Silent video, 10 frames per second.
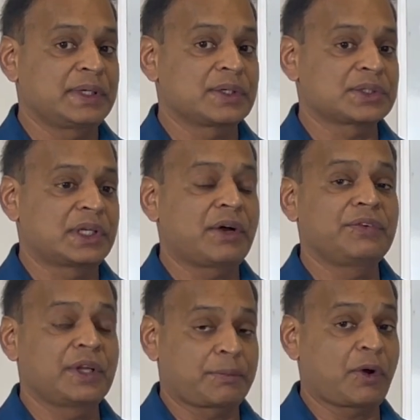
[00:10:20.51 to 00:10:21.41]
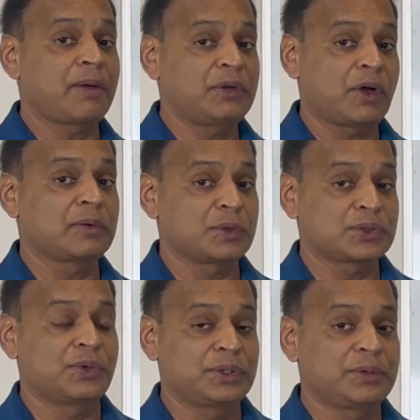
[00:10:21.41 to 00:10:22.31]
because now we are probably
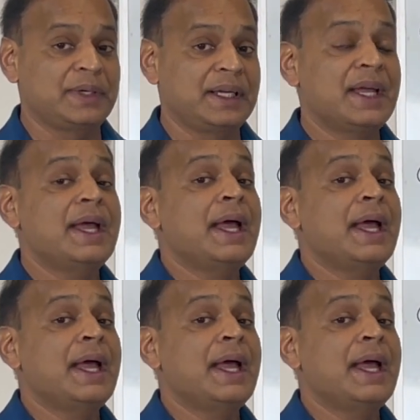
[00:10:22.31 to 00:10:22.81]
almost going to be